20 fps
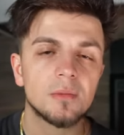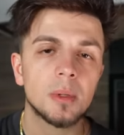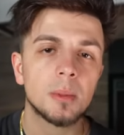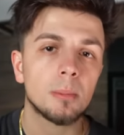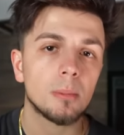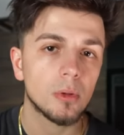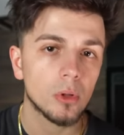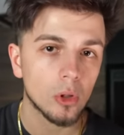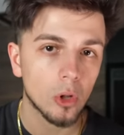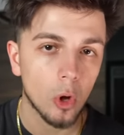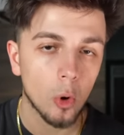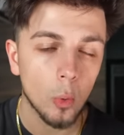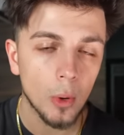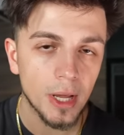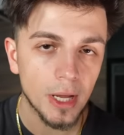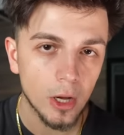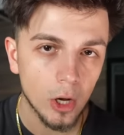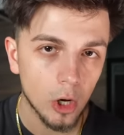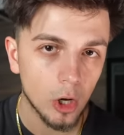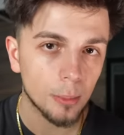been
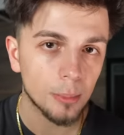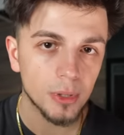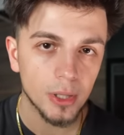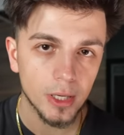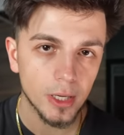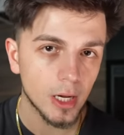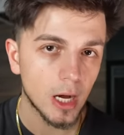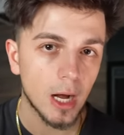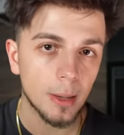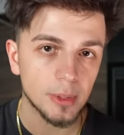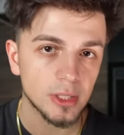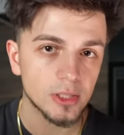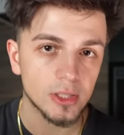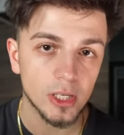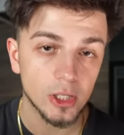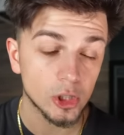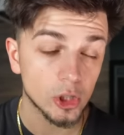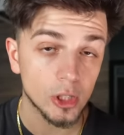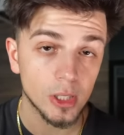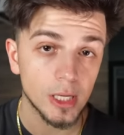blowing up the comment
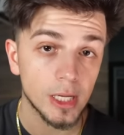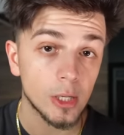section.